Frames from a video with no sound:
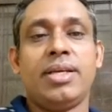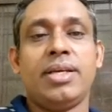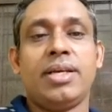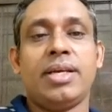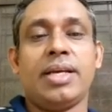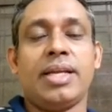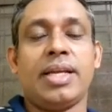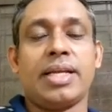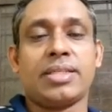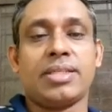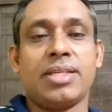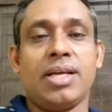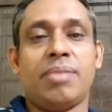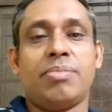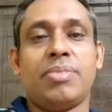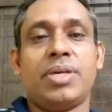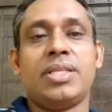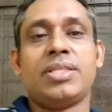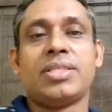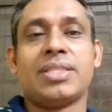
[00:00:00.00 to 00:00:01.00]
An
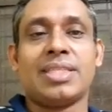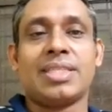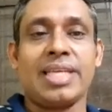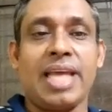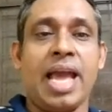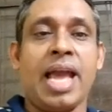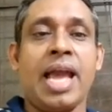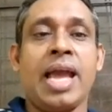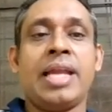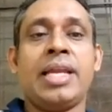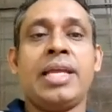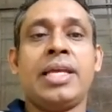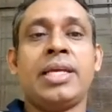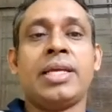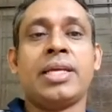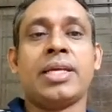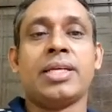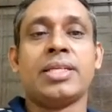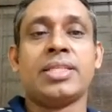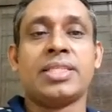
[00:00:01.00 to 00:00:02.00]
example is
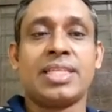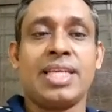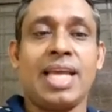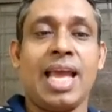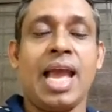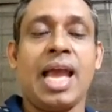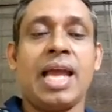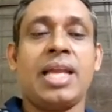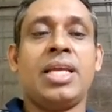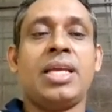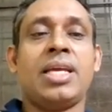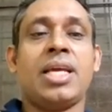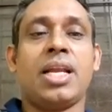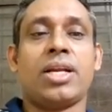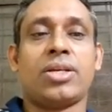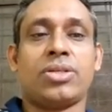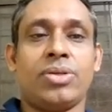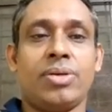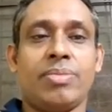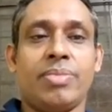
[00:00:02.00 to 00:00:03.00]
scanning
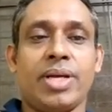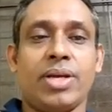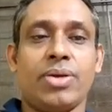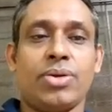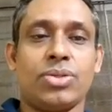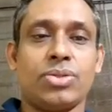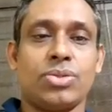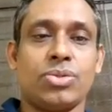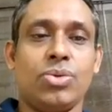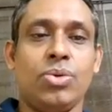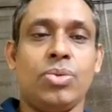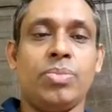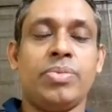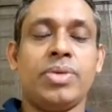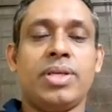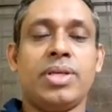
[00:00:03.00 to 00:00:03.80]
electron microscope,